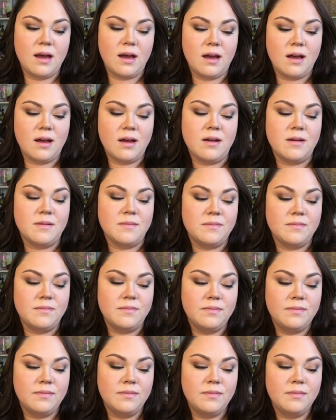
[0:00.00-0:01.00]
um,
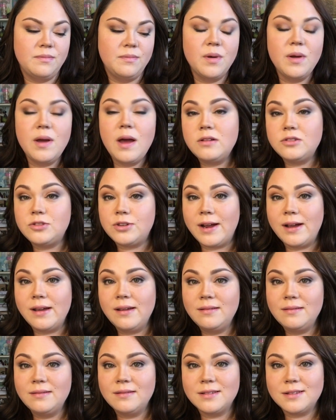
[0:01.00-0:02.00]
but I'll try.
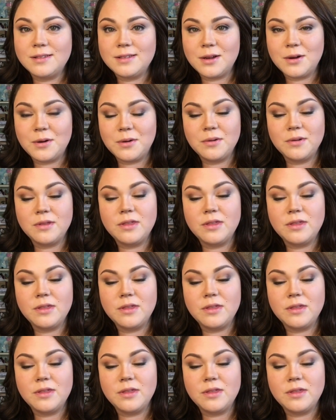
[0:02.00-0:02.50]
So